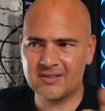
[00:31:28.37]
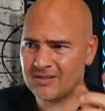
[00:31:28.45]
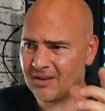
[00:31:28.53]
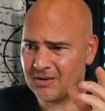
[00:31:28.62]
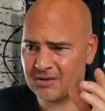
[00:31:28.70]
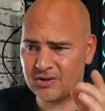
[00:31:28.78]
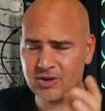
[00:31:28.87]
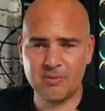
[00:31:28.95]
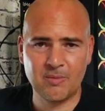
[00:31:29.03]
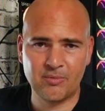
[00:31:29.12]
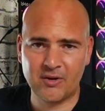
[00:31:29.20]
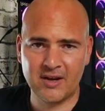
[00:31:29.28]
like
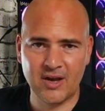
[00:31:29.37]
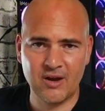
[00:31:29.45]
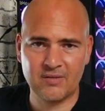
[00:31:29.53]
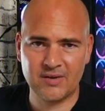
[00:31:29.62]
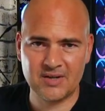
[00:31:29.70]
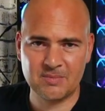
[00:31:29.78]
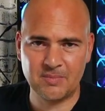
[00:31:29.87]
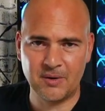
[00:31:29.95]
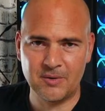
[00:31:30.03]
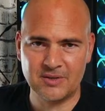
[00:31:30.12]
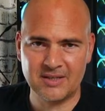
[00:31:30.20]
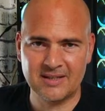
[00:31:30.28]
super bright,
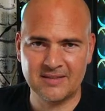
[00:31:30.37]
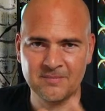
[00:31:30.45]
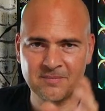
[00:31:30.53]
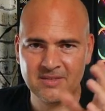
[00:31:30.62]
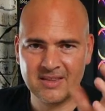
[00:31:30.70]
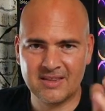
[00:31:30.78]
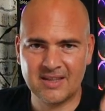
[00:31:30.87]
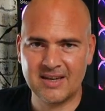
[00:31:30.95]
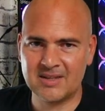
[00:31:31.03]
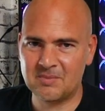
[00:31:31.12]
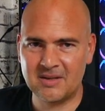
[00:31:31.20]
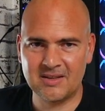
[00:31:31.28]
overexposing. Then
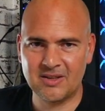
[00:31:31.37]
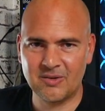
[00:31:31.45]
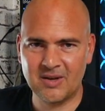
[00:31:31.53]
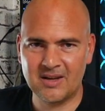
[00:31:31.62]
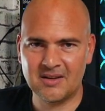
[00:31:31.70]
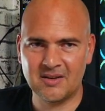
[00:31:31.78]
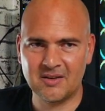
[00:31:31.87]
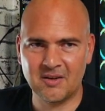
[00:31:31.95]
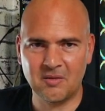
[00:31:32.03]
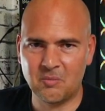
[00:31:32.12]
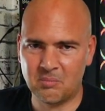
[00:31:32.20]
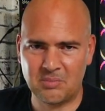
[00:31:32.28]
it's been doing
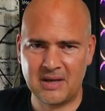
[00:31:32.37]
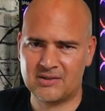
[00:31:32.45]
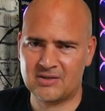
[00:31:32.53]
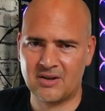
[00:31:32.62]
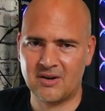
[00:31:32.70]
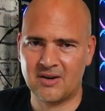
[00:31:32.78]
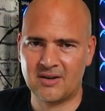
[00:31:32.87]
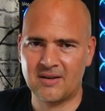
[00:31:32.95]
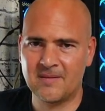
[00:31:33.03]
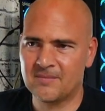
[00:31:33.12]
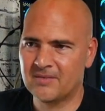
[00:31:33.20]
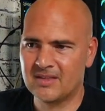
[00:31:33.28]
pitch dark.
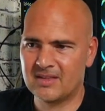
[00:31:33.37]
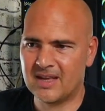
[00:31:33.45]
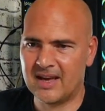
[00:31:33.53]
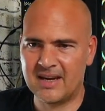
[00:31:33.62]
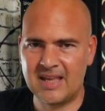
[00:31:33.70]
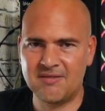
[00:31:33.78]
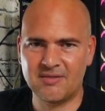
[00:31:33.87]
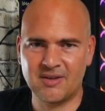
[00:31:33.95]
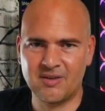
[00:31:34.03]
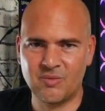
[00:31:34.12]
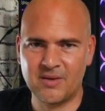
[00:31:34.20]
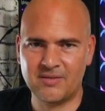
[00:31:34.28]
Then
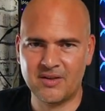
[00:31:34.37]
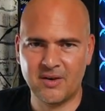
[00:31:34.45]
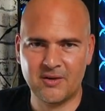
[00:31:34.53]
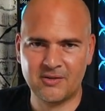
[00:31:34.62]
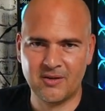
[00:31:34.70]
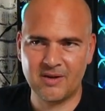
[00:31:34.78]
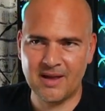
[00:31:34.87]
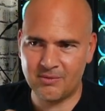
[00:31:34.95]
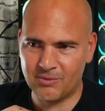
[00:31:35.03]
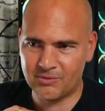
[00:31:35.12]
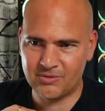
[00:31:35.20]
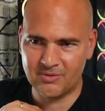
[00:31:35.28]
even with the ISO
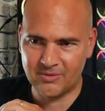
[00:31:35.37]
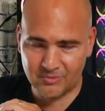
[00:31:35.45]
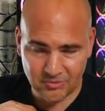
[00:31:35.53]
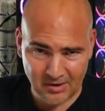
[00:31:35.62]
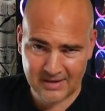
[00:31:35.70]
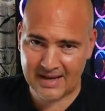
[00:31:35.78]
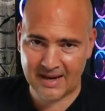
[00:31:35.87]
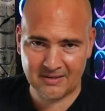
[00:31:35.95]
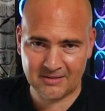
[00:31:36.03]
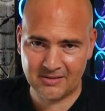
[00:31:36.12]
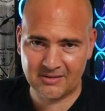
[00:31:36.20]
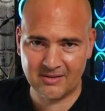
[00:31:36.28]
levels right
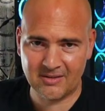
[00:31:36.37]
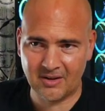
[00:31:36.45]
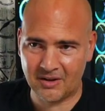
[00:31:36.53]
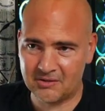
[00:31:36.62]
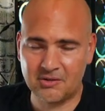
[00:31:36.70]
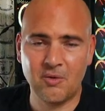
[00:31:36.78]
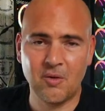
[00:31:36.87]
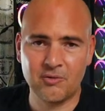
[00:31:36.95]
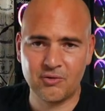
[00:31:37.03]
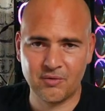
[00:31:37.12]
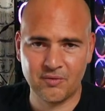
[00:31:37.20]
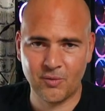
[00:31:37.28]
down to like
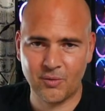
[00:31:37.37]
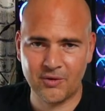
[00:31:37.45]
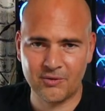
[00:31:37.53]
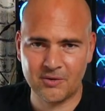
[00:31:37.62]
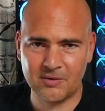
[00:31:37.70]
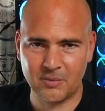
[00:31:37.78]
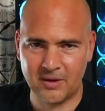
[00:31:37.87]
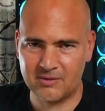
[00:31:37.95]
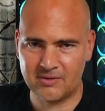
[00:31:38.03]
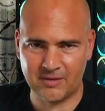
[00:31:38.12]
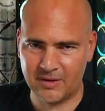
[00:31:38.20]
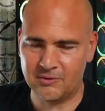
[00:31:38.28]
200 or 400,
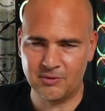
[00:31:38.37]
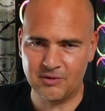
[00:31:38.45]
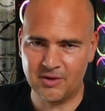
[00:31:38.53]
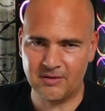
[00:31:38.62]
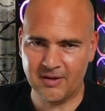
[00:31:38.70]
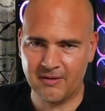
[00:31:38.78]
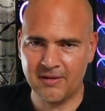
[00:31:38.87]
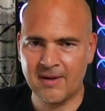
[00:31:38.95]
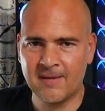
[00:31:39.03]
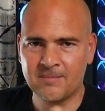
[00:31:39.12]
which for those of you who don't know,